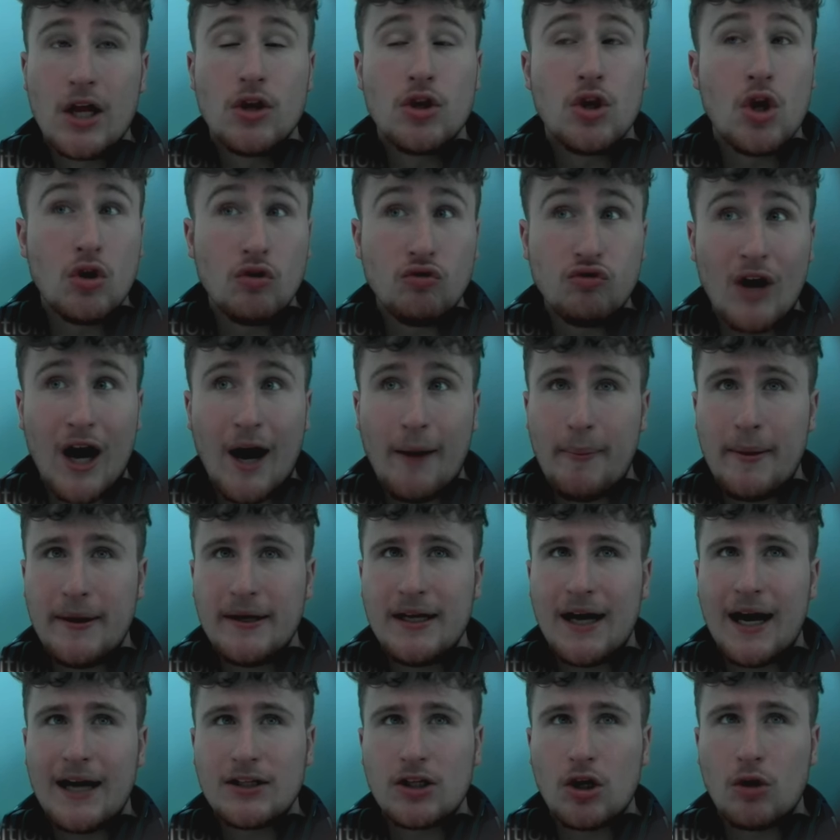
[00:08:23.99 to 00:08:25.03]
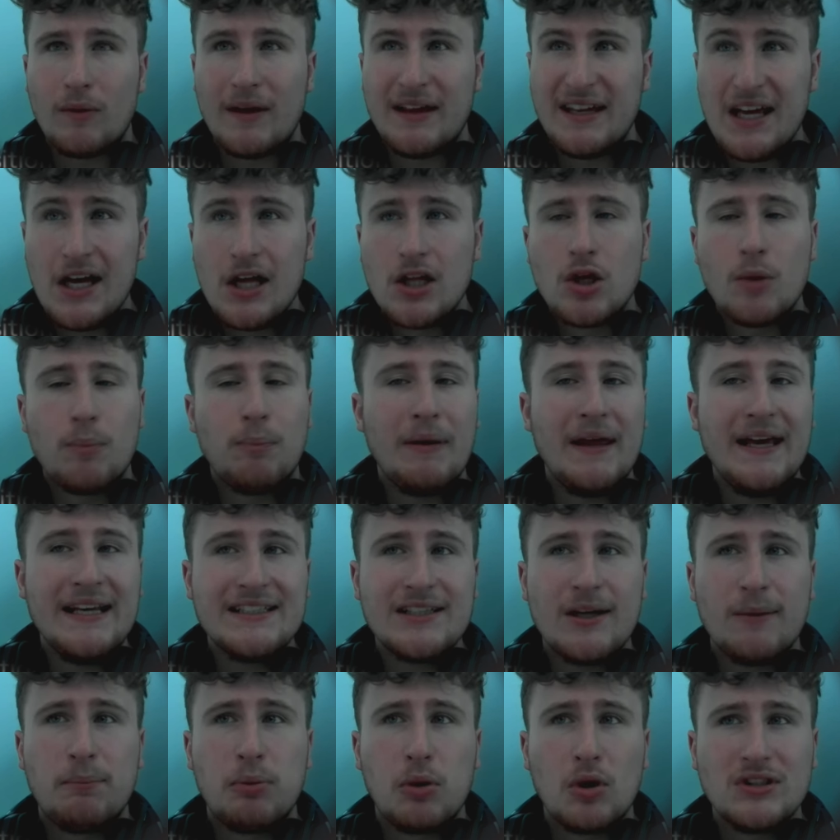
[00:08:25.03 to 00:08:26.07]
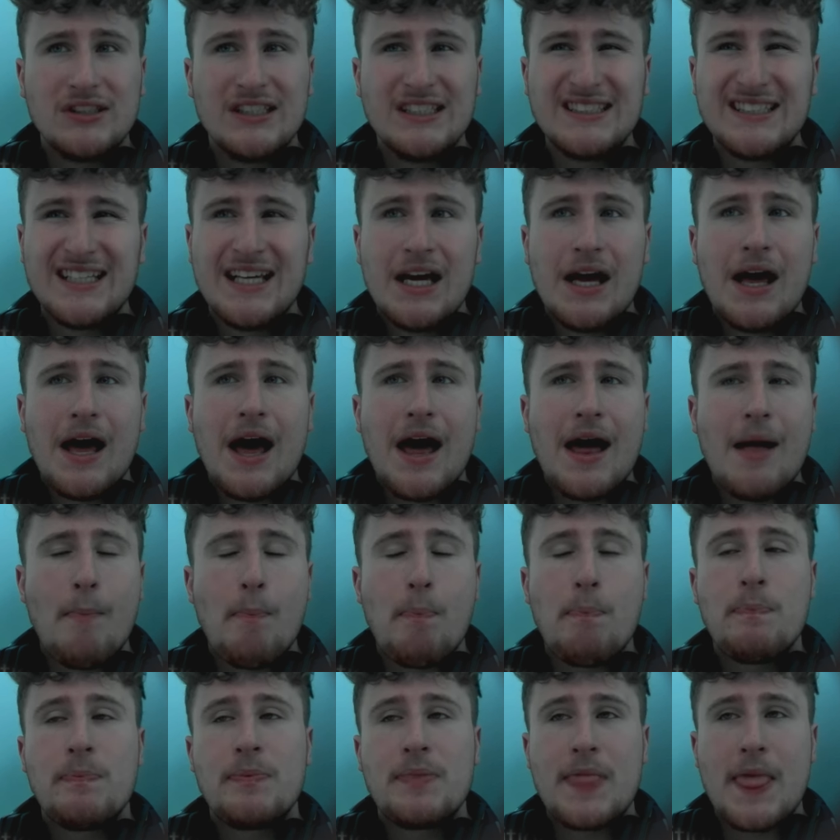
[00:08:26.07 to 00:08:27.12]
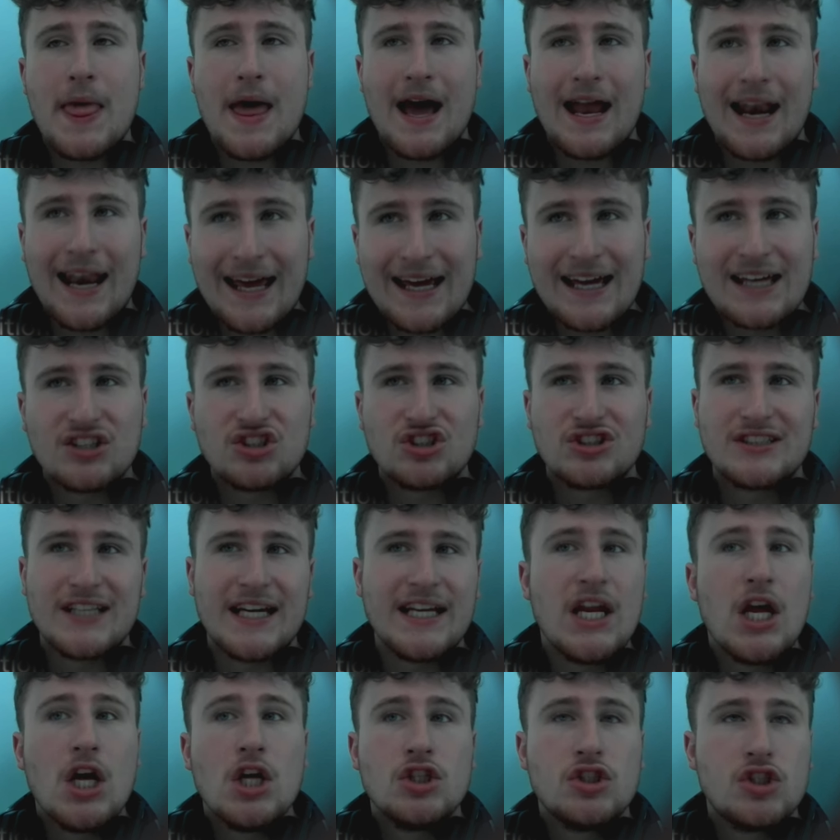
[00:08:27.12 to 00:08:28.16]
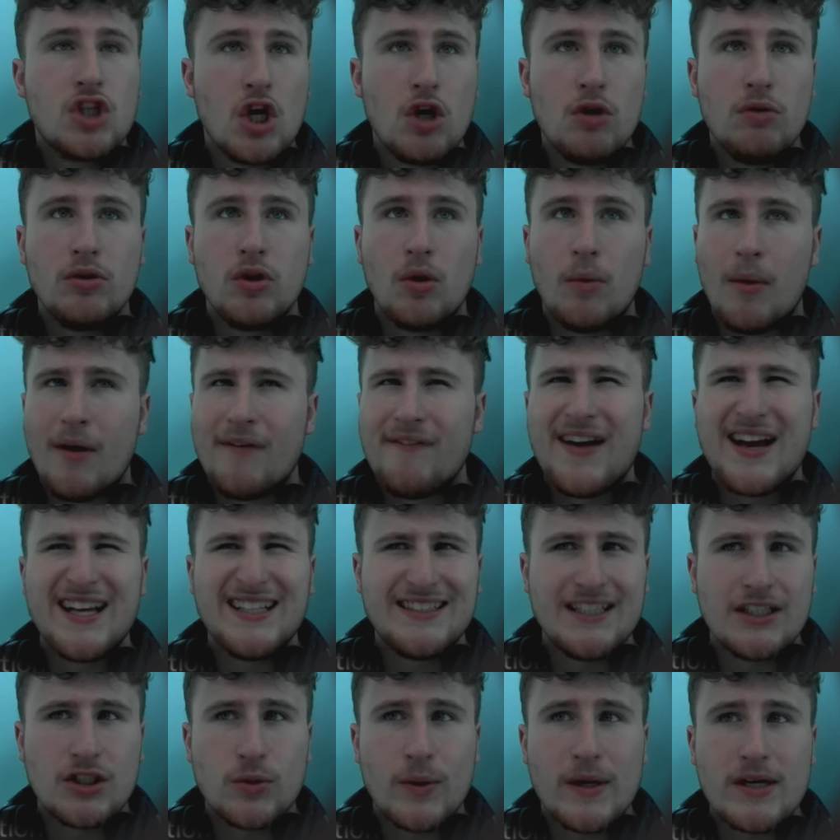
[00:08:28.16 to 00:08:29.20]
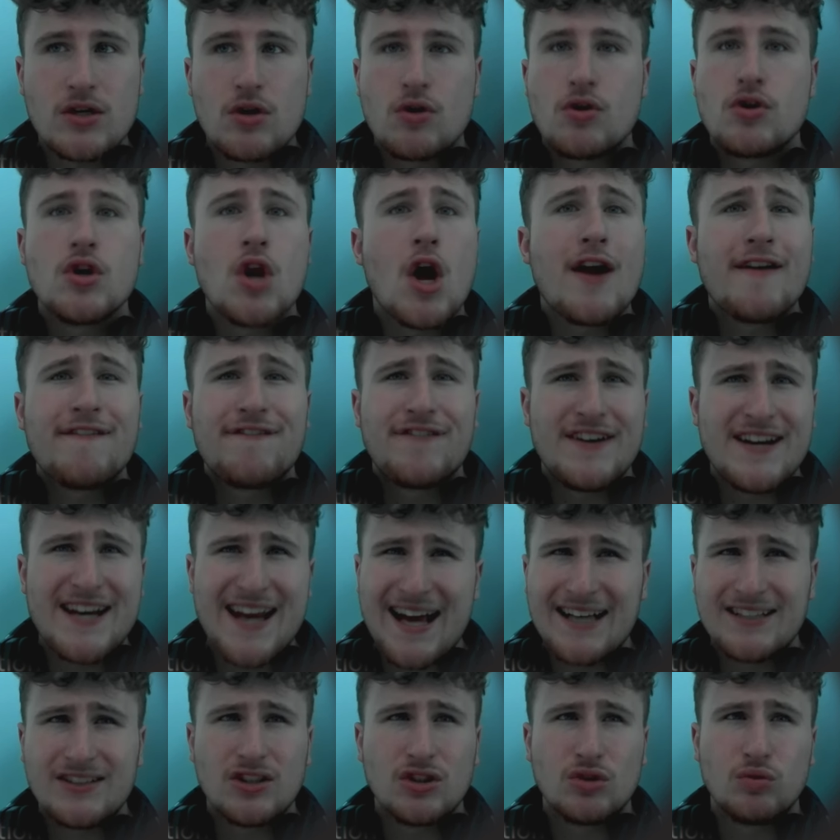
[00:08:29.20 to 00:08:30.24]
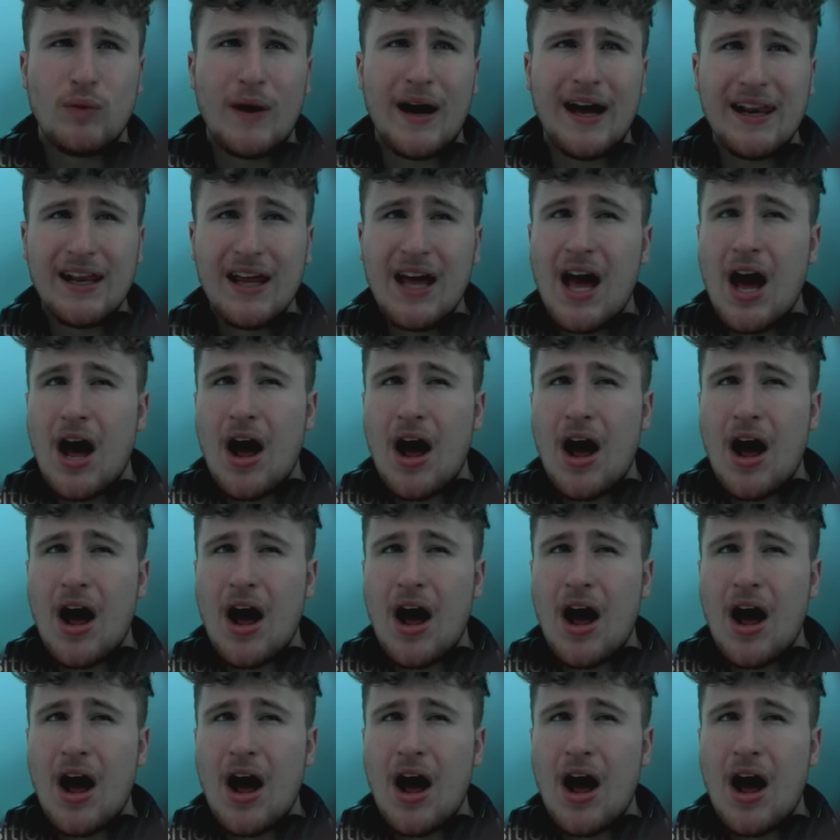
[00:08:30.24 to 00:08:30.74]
No rapid, I don't like. The playstyle pluses, like I just said, 2 of them are very situational. No finesse as well.